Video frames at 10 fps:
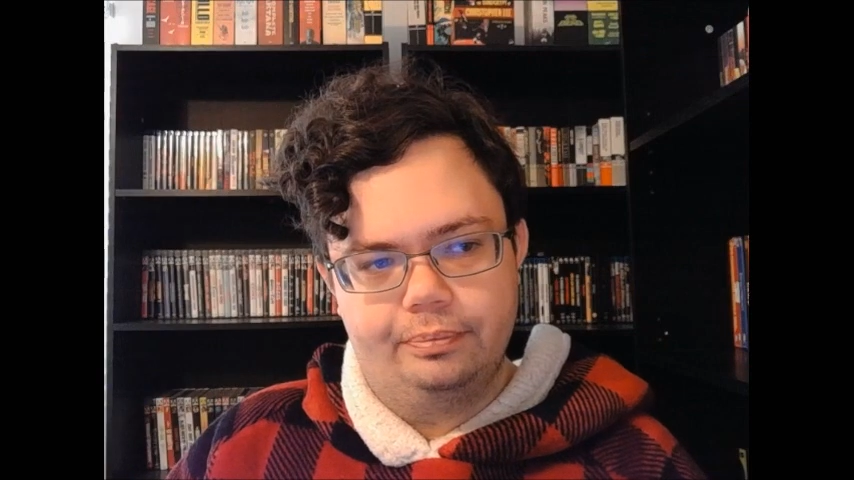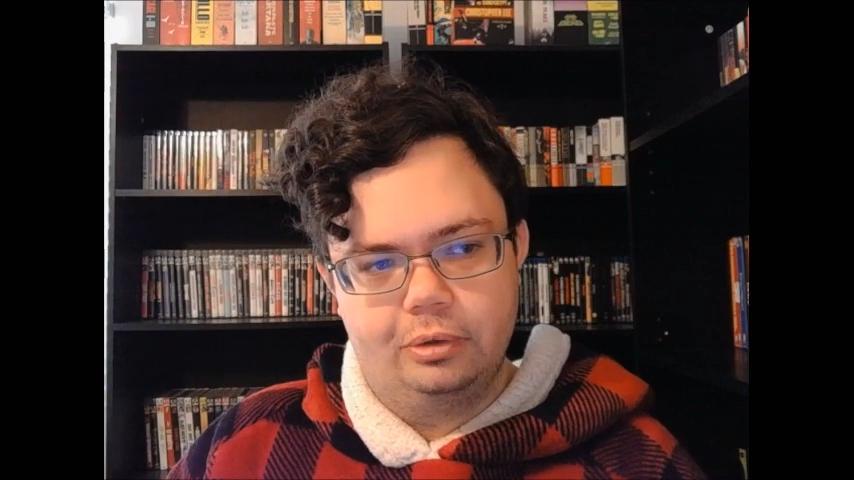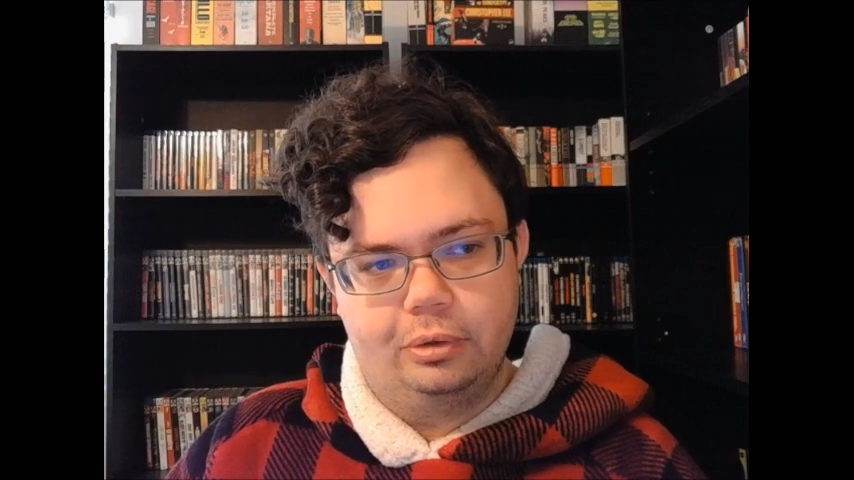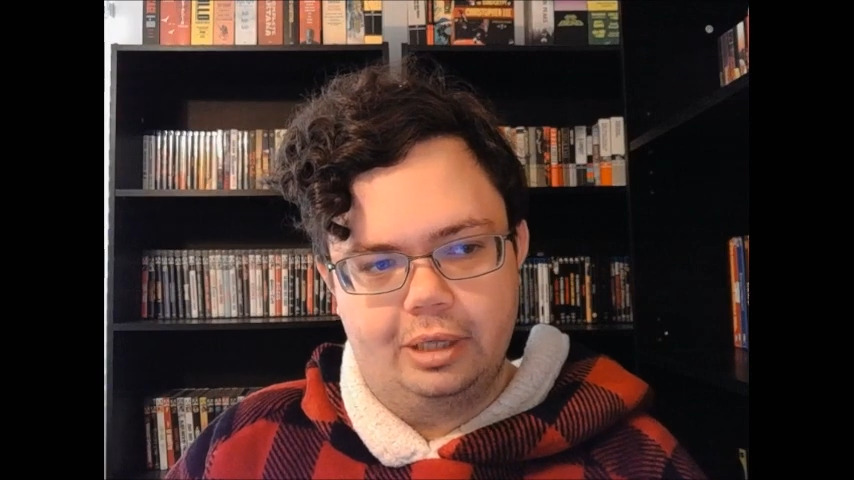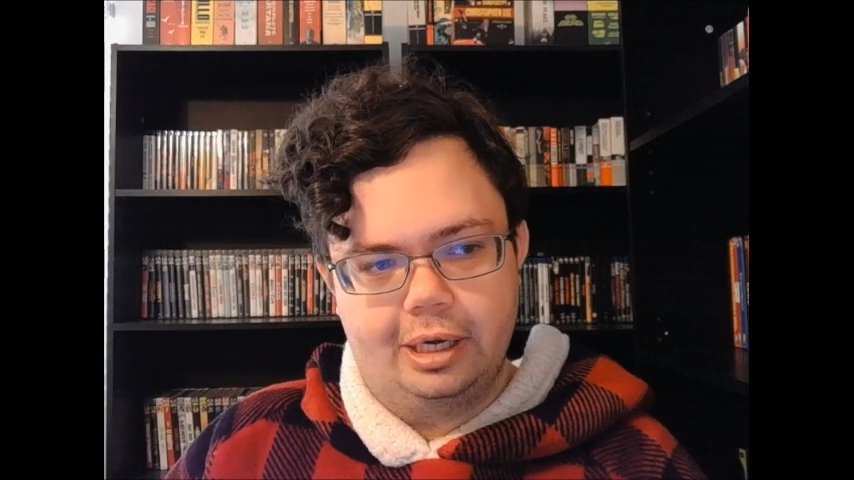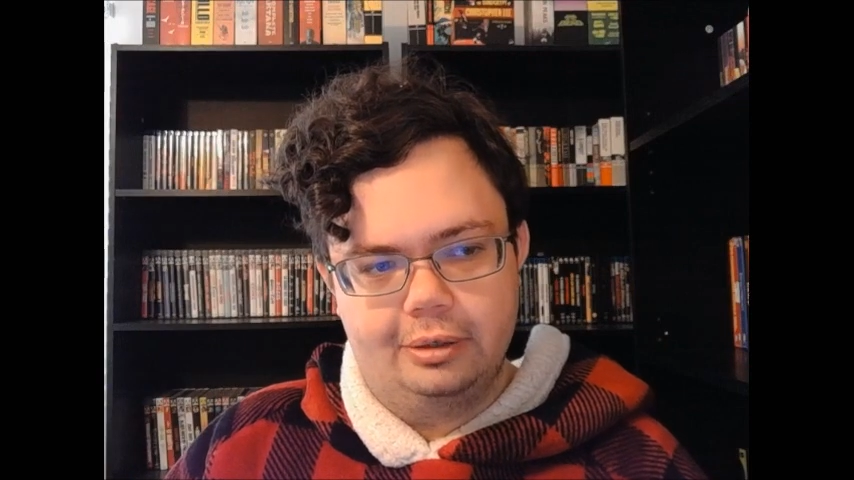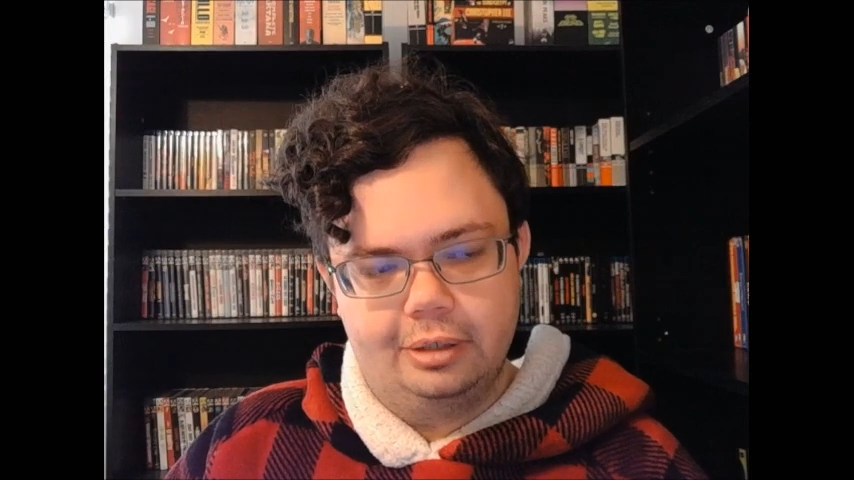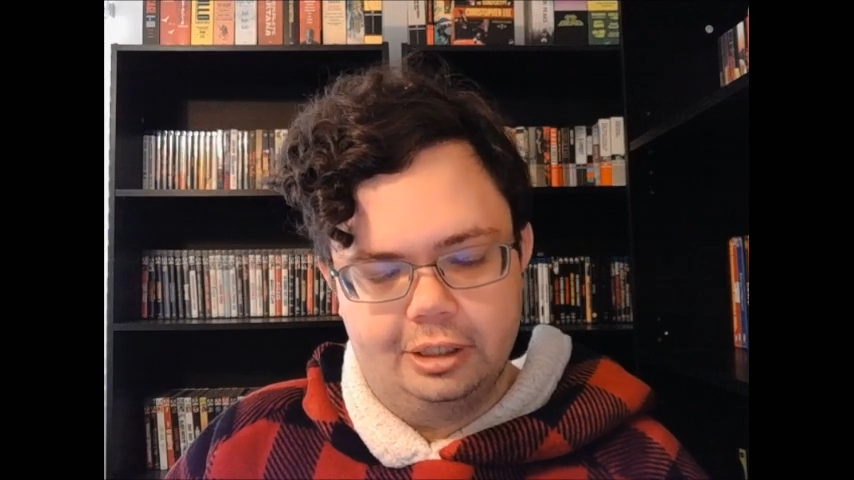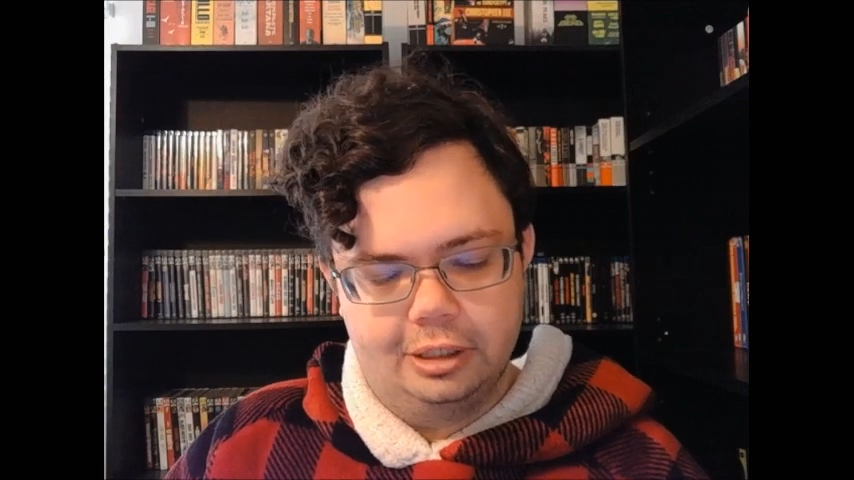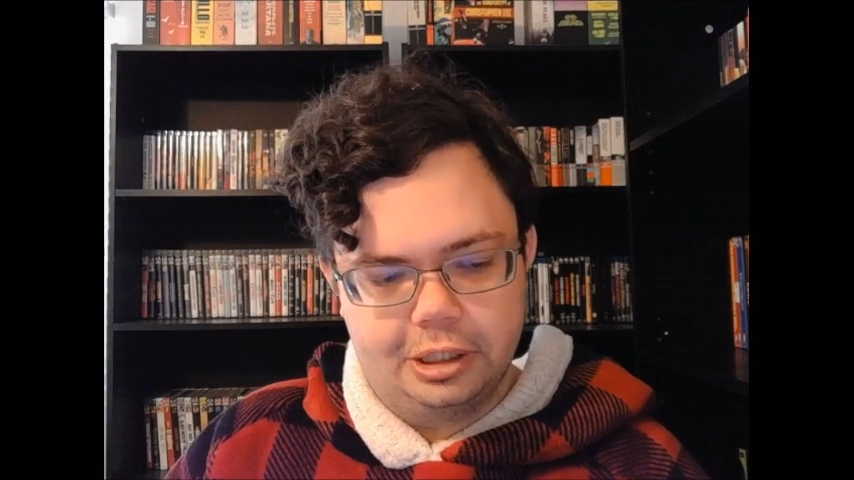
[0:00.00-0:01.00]
or that
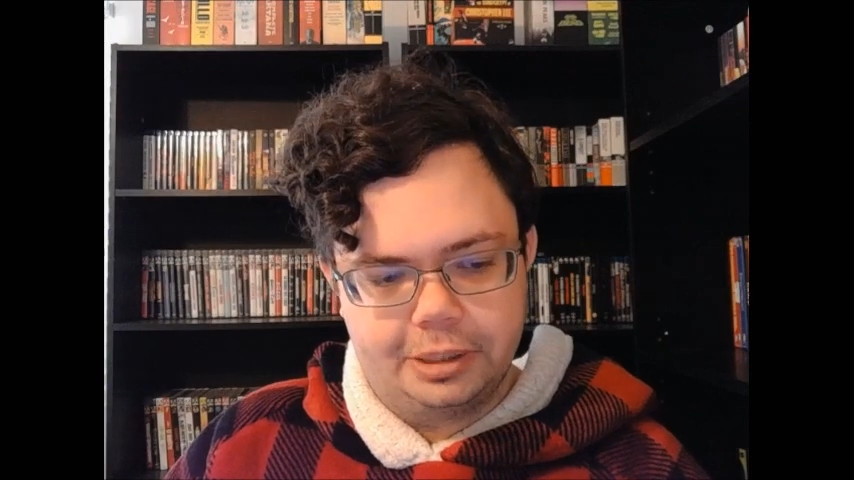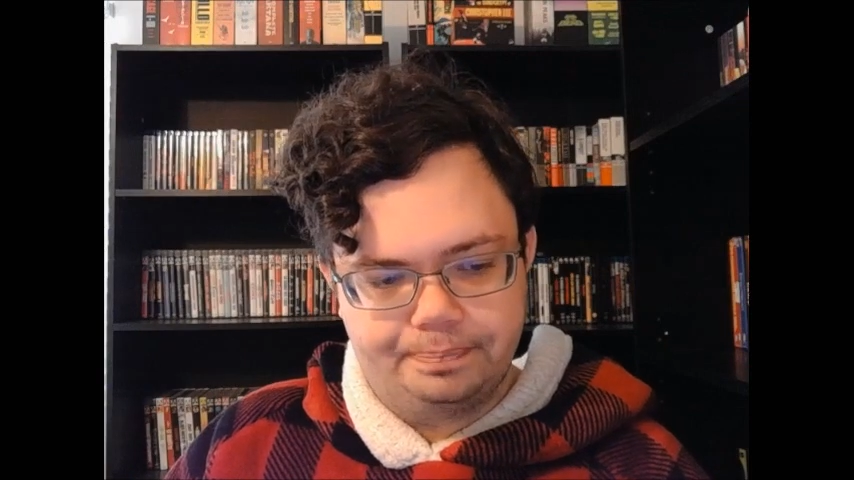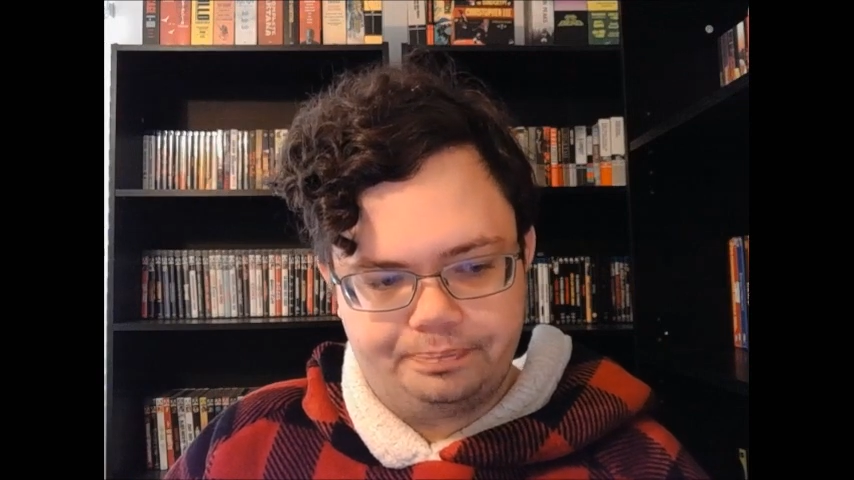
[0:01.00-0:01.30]
is